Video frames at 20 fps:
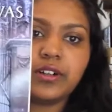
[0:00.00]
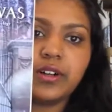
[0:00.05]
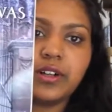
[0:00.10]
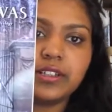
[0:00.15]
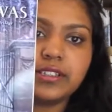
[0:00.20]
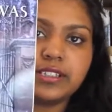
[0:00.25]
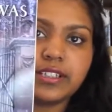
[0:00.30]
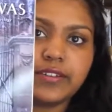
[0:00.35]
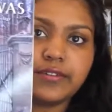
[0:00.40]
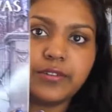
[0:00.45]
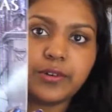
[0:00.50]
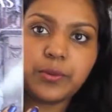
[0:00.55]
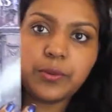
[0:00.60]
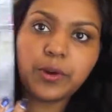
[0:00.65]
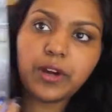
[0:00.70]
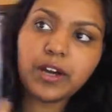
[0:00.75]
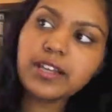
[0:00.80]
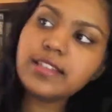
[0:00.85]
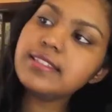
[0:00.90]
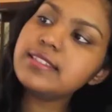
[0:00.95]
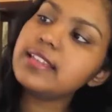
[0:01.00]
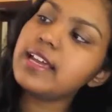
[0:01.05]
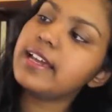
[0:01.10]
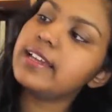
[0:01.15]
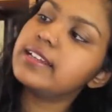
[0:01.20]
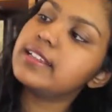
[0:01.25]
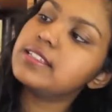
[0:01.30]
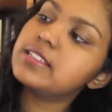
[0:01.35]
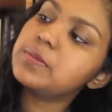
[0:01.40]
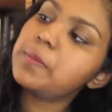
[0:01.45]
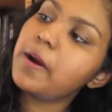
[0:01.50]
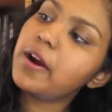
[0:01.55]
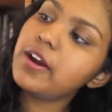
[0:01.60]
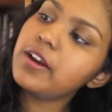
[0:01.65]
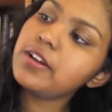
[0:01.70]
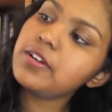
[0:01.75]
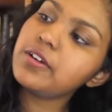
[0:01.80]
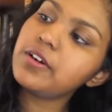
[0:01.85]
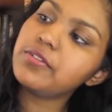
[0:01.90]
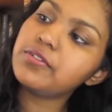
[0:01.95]
called Never Was, and it's
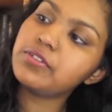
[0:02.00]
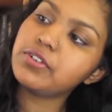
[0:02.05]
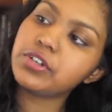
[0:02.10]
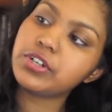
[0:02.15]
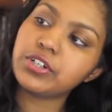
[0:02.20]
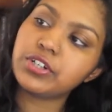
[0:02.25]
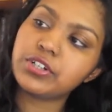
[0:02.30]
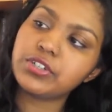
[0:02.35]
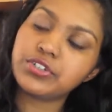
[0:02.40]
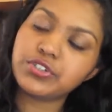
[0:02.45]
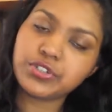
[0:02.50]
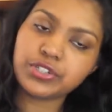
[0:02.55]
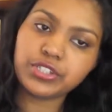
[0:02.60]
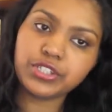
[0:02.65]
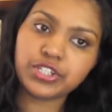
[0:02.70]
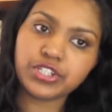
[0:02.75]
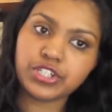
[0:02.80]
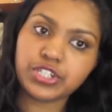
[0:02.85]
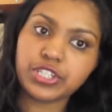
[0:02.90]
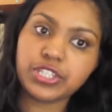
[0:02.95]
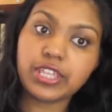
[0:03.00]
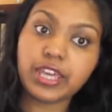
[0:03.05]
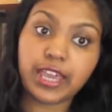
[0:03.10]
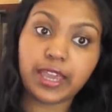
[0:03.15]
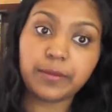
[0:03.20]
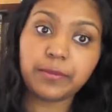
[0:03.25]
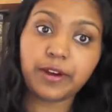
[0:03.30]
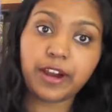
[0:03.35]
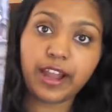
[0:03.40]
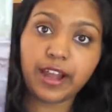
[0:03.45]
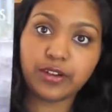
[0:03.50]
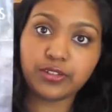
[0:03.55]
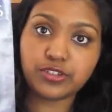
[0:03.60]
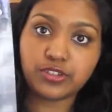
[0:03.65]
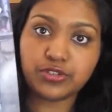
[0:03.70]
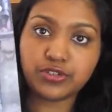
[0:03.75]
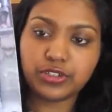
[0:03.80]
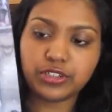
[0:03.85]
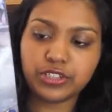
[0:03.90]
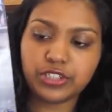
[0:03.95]
part of a trilogy, the Amber
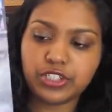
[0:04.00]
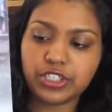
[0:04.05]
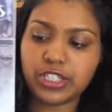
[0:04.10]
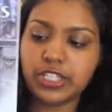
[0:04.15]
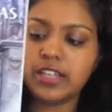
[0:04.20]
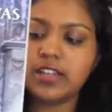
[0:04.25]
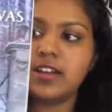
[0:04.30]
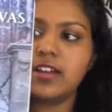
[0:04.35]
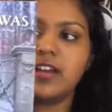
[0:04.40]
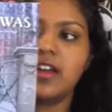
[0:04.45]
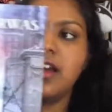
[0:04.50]
House trilogy.